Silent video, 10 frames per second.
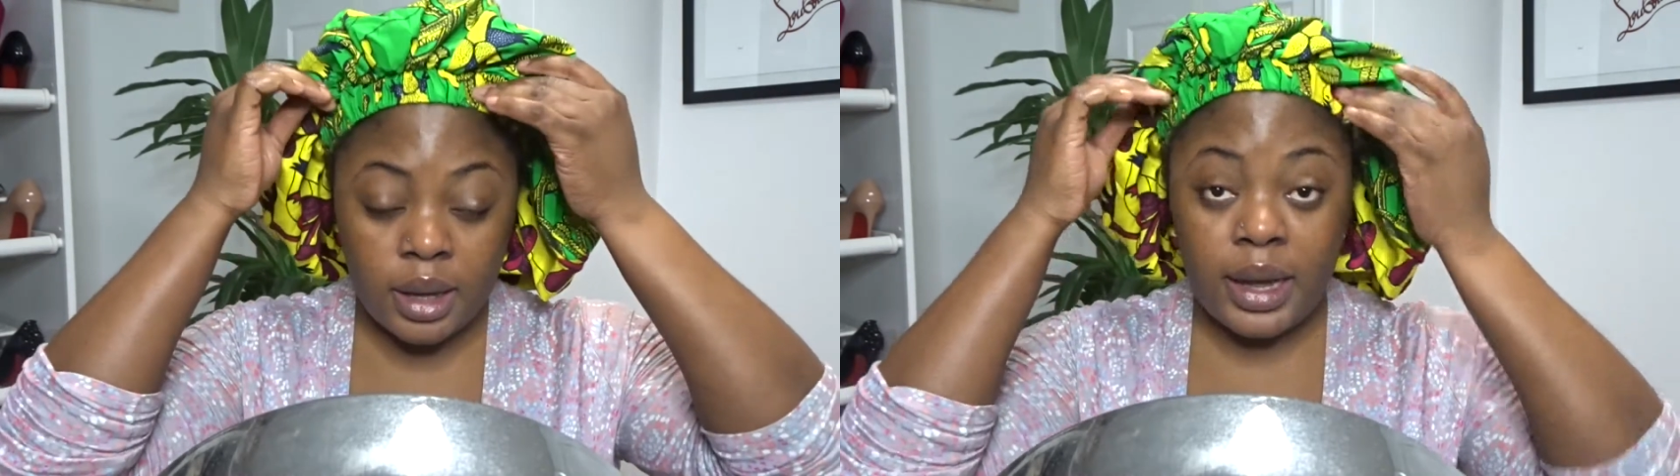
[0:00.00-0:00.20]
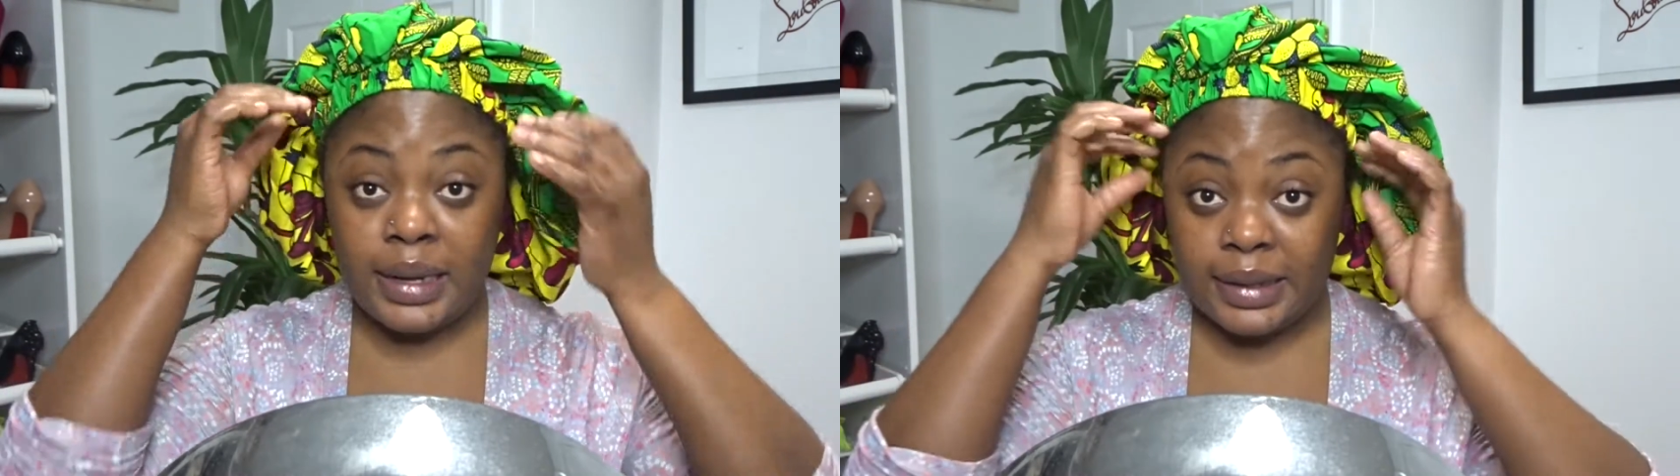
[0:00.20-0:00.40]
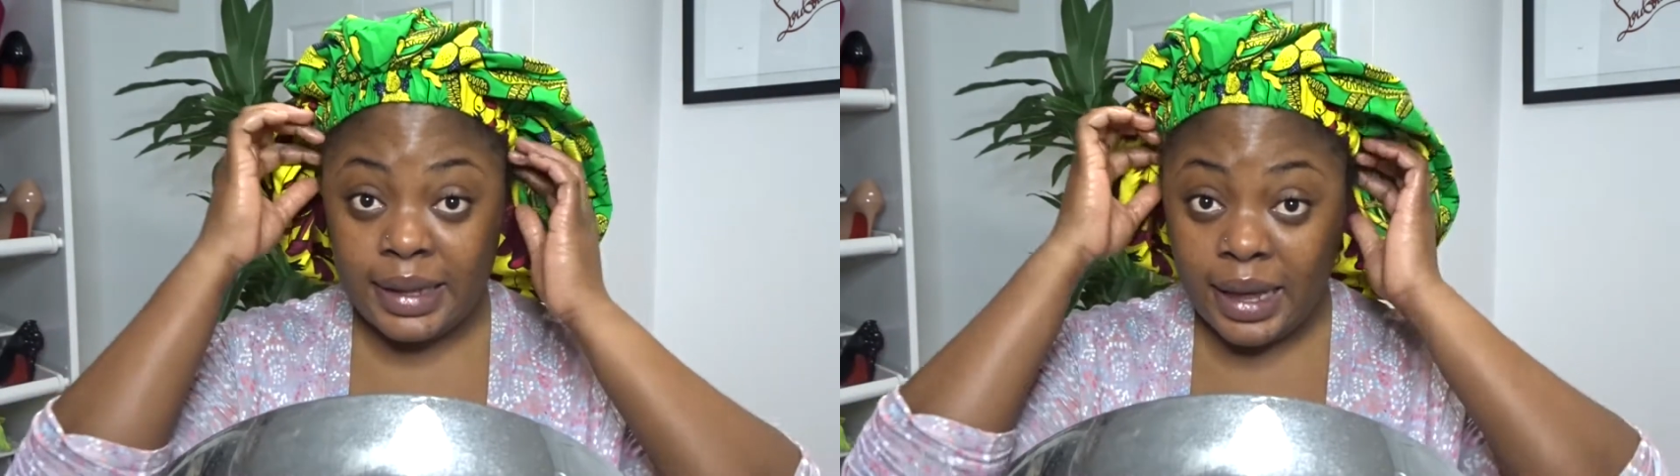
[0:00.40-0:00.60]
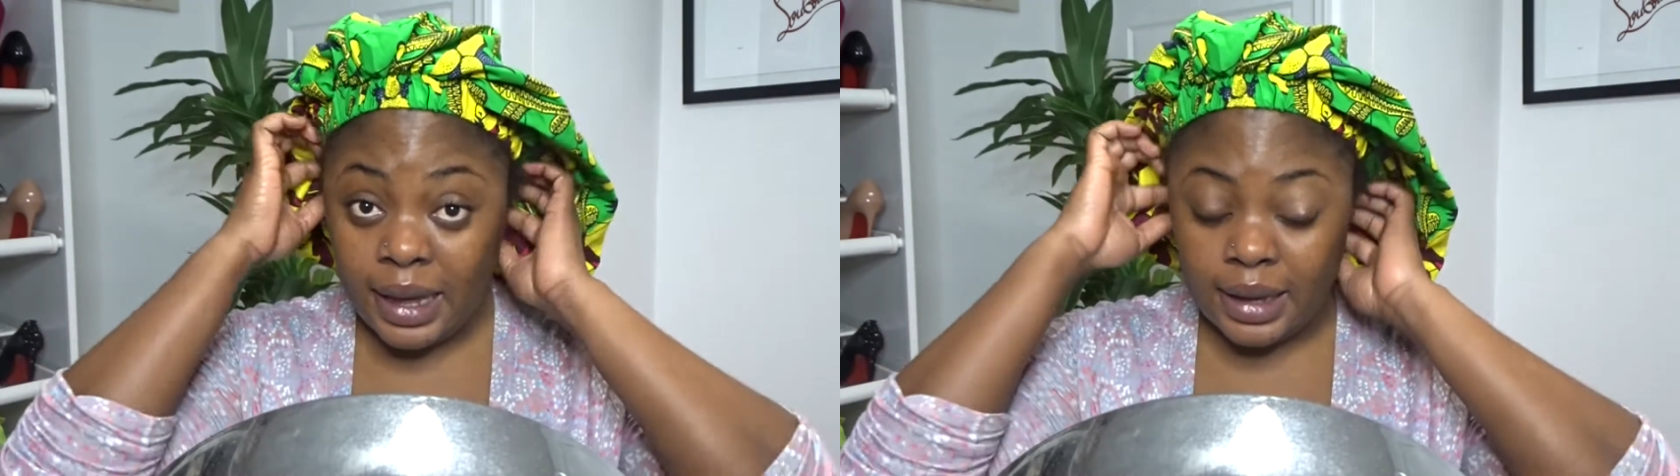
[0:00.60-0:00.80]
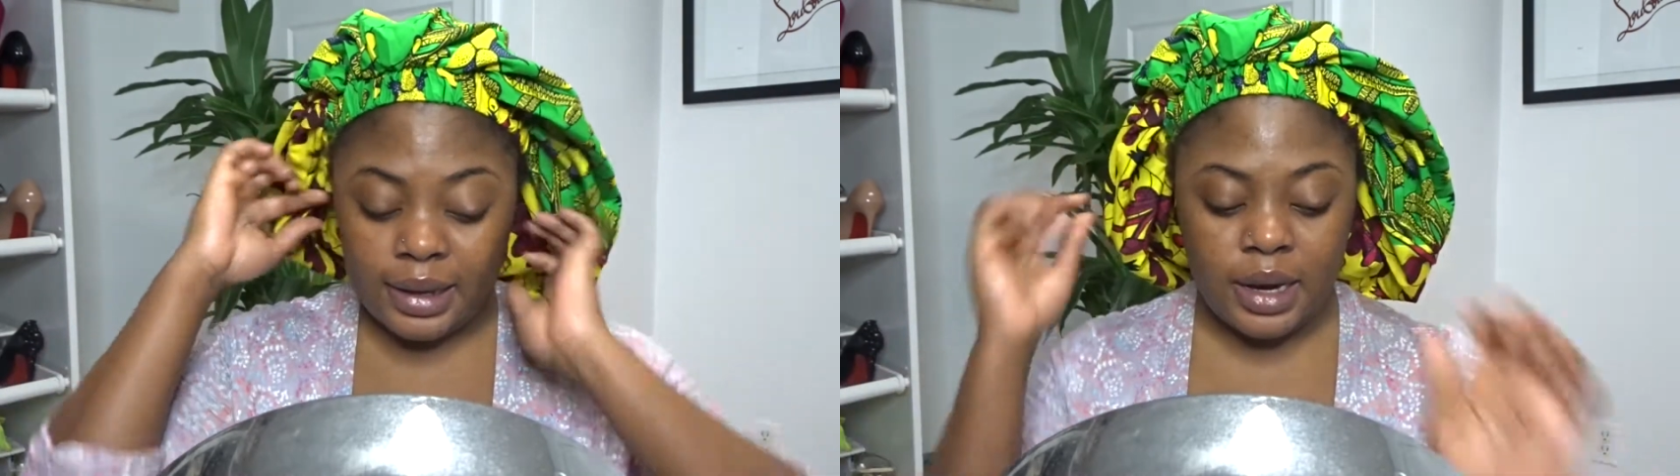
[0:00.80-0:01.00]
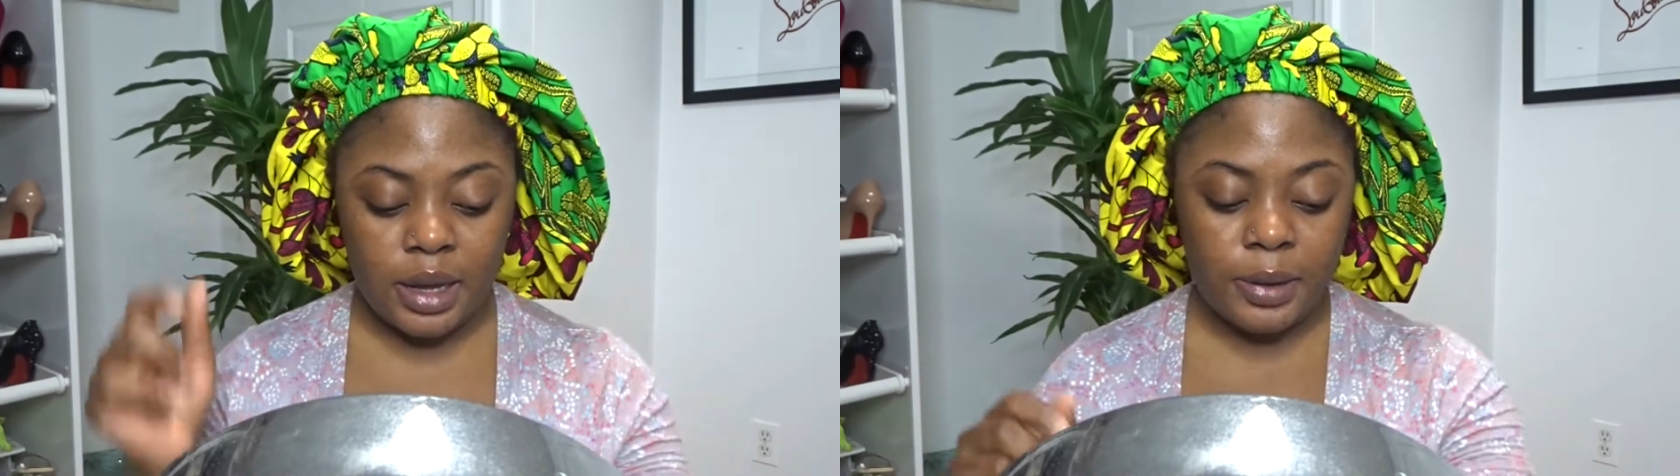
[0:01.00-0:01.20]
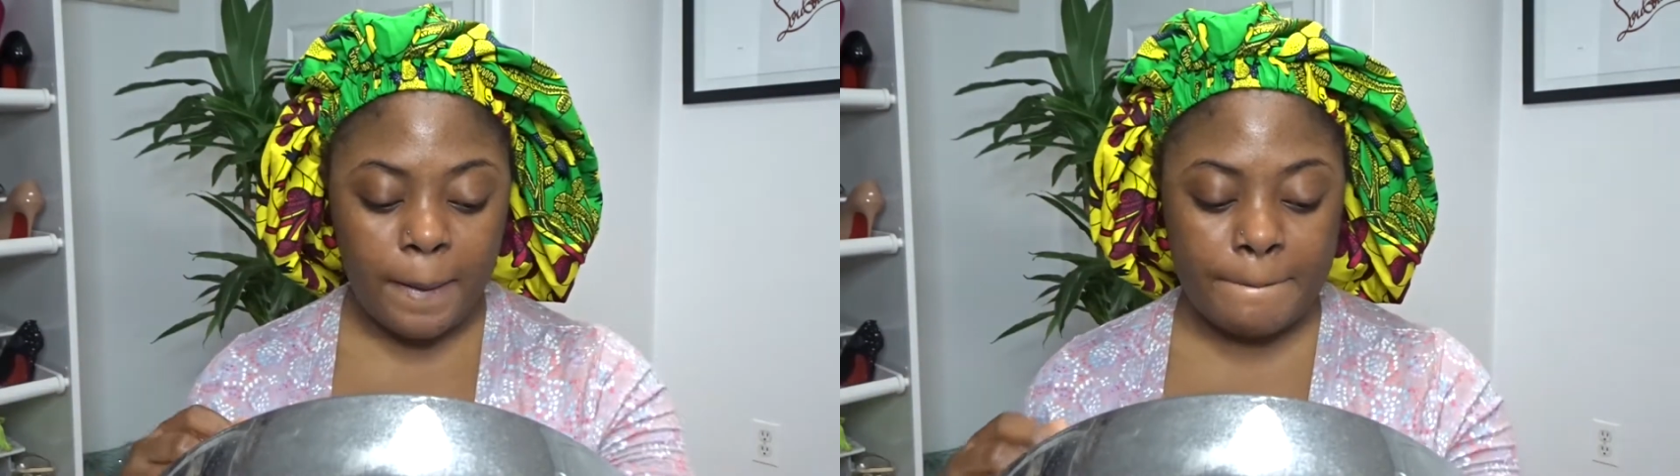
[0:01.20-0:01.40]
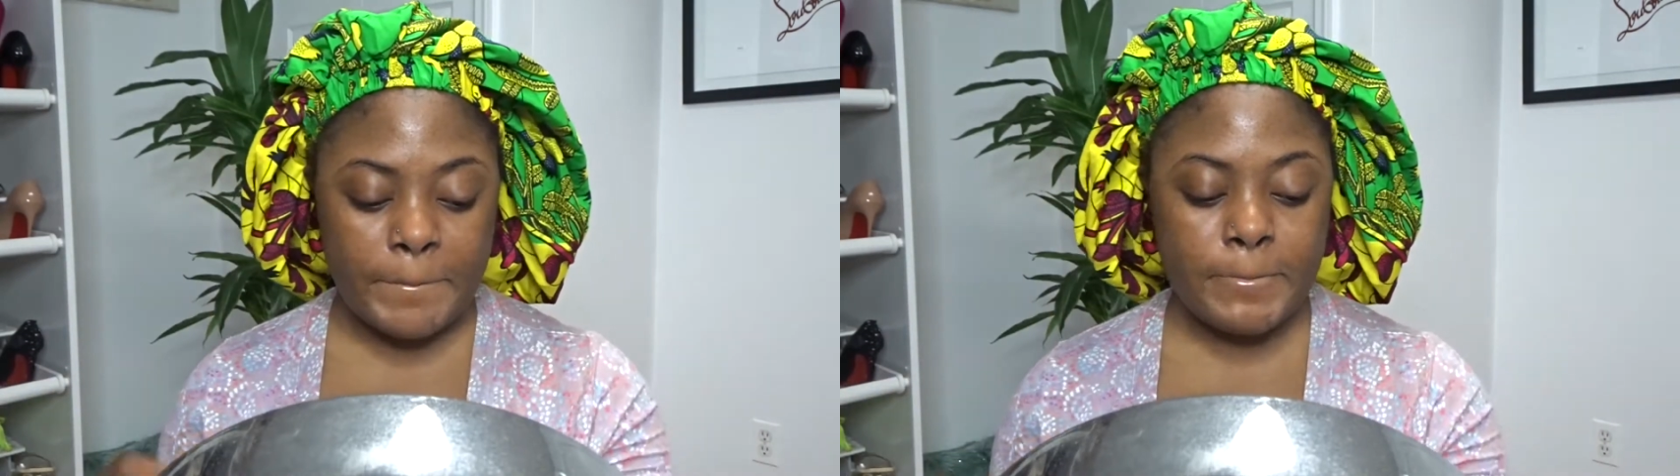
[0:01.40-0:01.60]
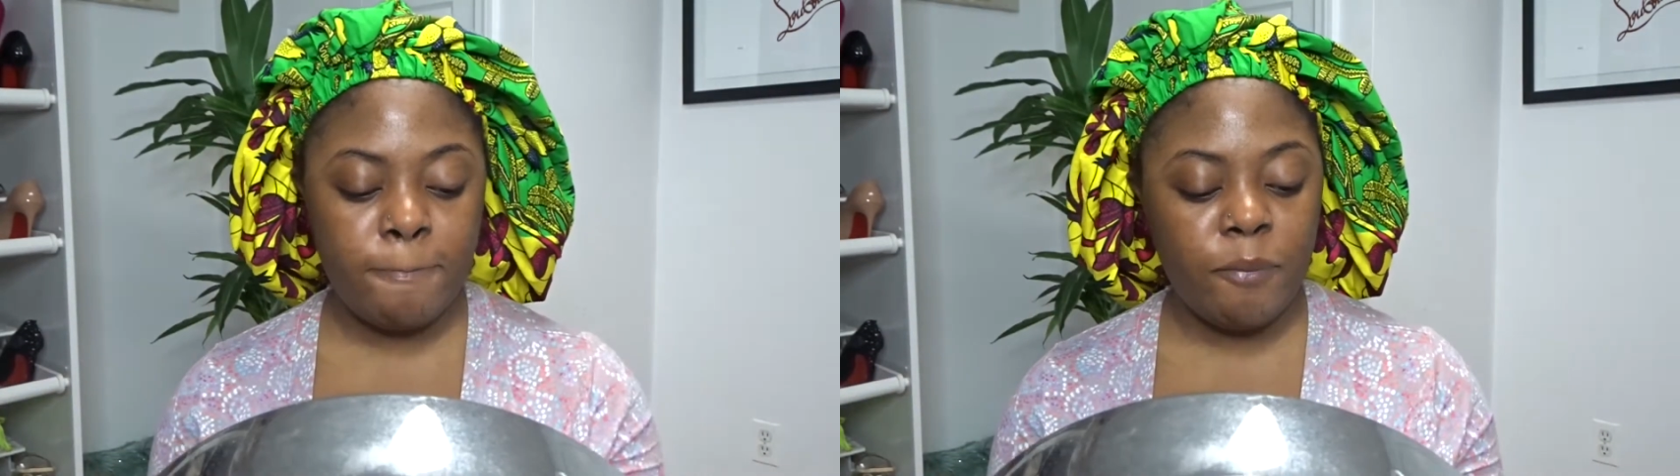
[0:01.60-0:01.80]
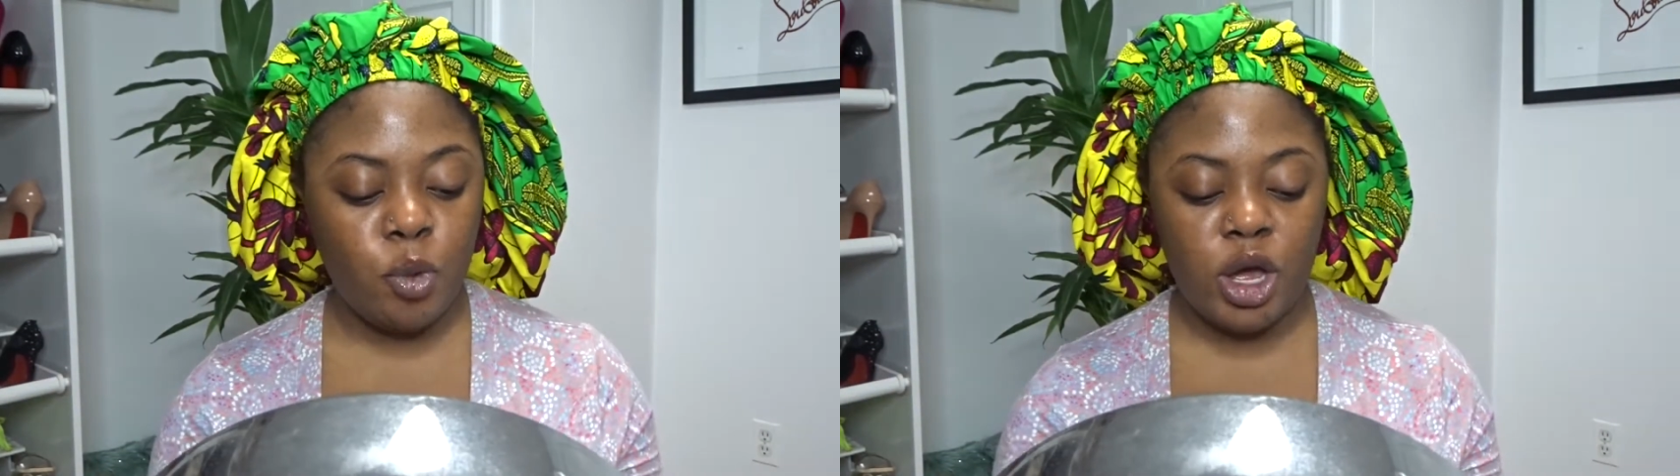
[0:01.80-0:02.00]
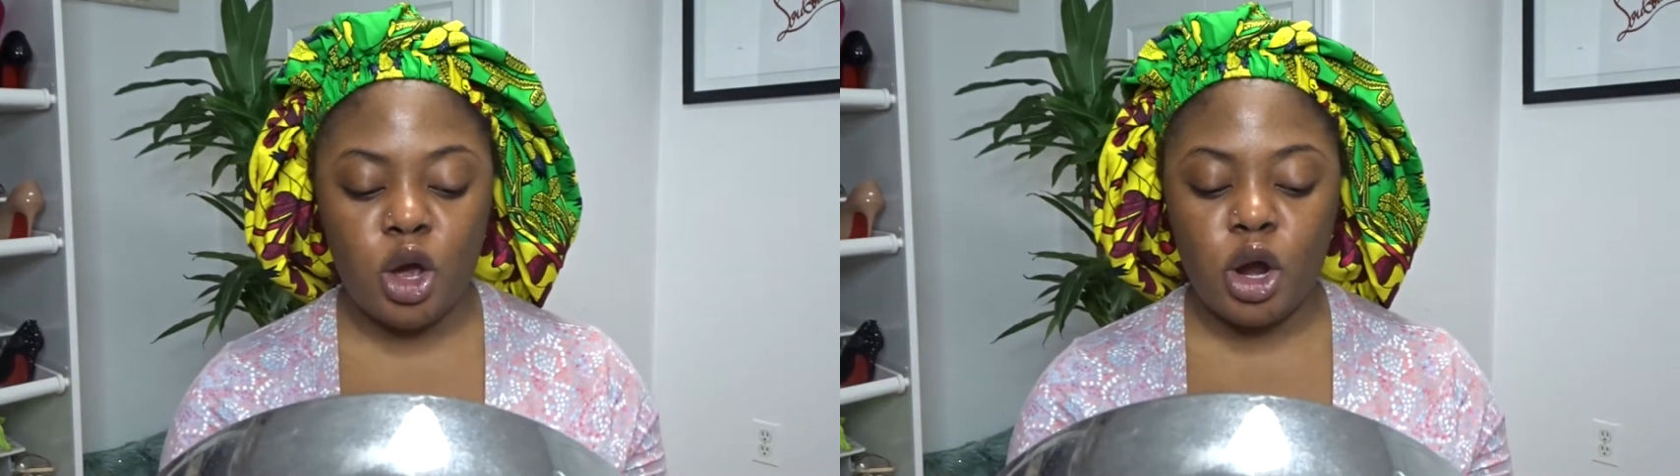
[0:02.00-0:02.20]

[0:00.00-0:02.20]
And then we